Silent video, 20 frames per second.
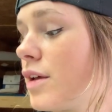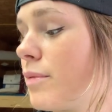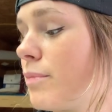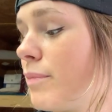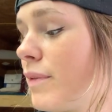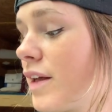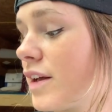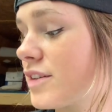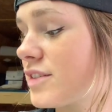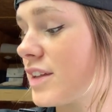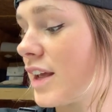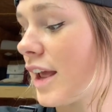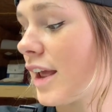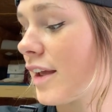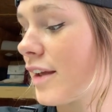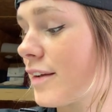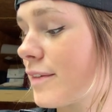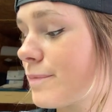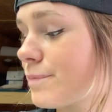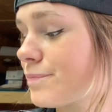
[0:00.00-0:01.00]
milk
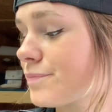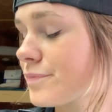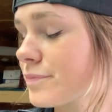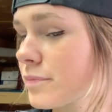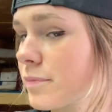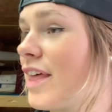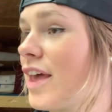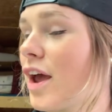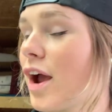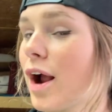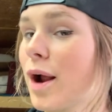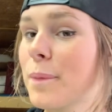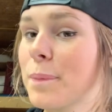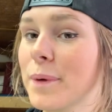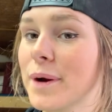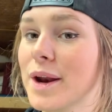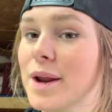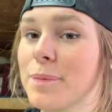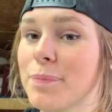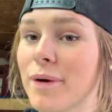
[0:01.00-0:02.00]
tank. They are
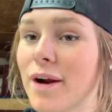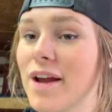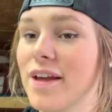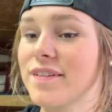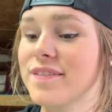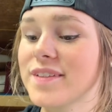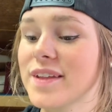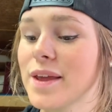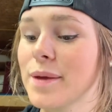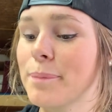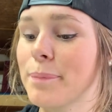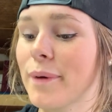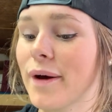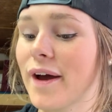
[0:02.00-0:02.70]
pretty pricey,